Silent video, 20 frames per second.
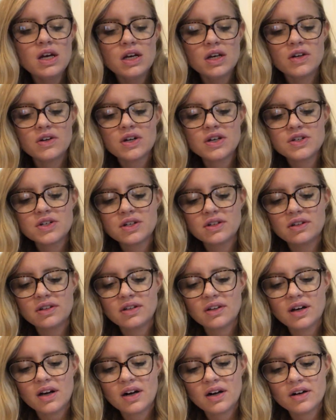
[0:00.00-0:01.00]
You're nudging a
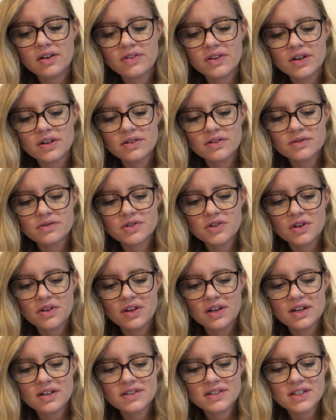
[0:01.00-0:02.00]
little hard there, don't you
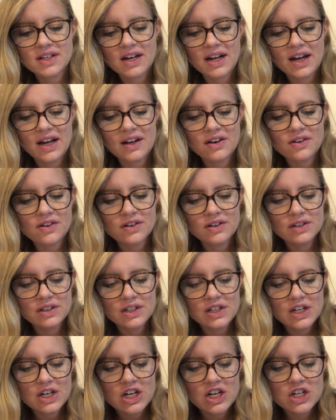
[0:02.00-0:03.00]
think? Said Hadel.
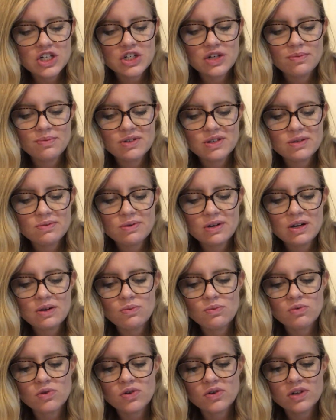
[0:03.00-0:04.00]
She had been
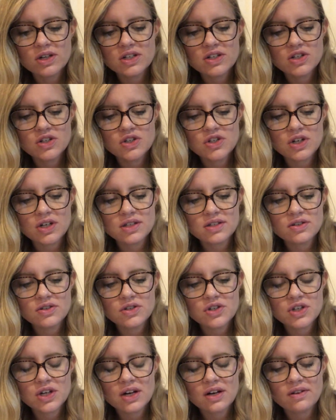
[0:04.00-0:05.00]
spinning wool into a gentle
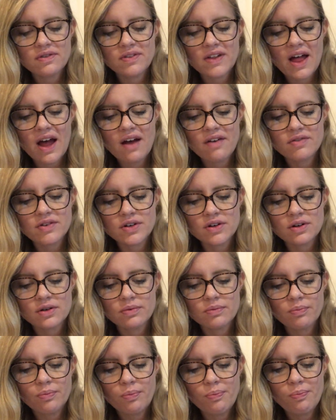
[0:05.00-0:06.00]
shade of lavender,
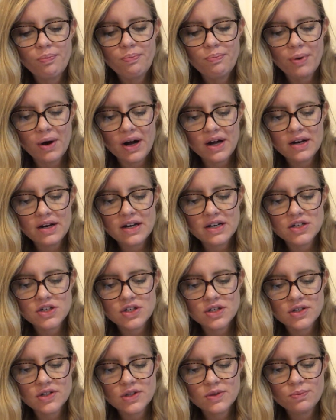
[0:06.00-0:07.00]
but as
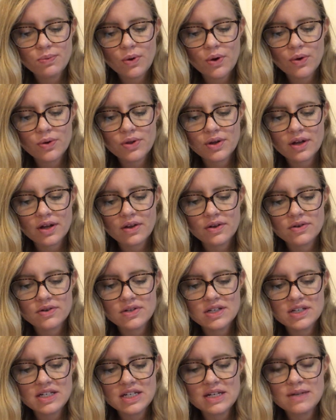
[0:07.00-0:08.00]
she spoke, the color
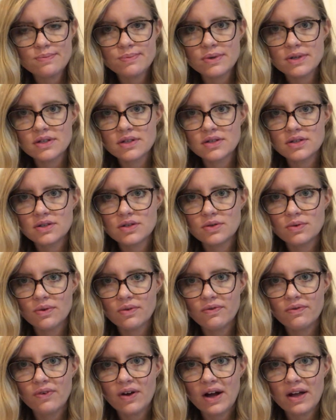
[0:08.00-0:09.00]
deepened to a
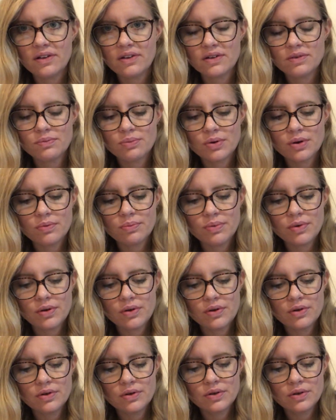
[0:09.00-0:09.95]
violent purple.